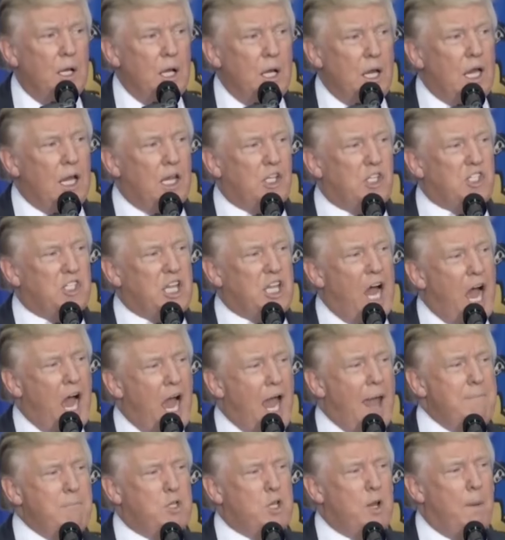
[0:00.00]
It's
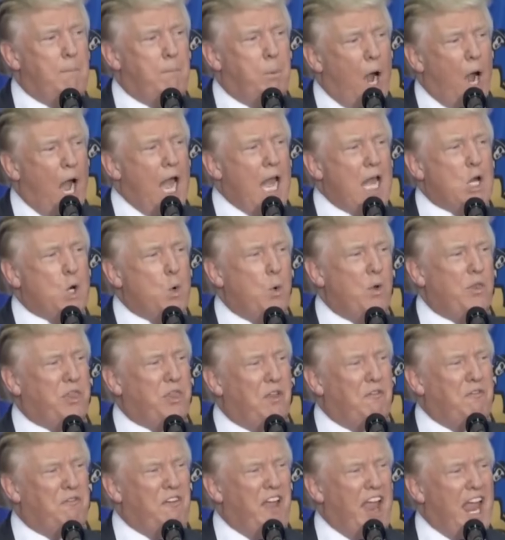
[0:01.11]
time to break with the
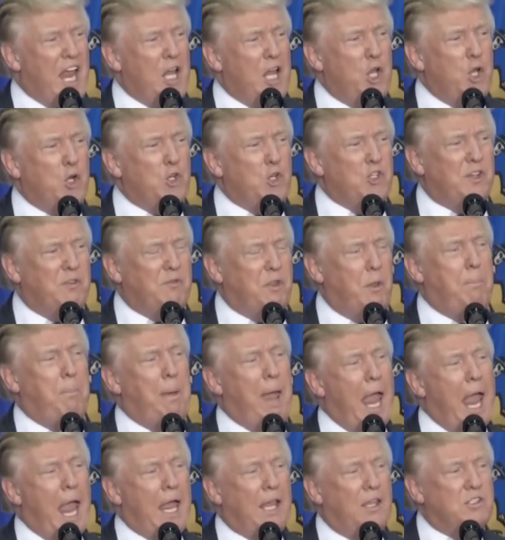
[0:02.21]
failures of the
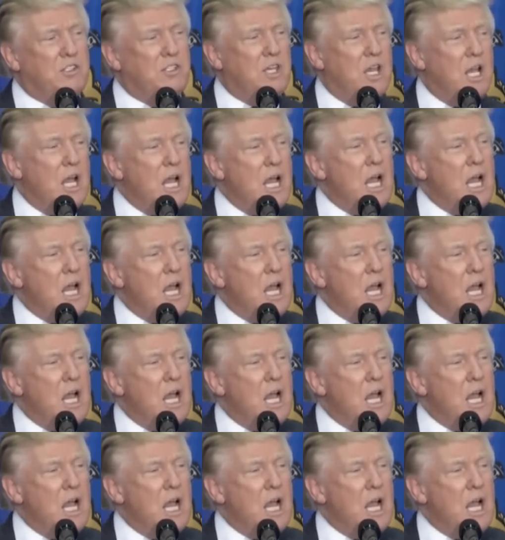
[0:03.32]
past.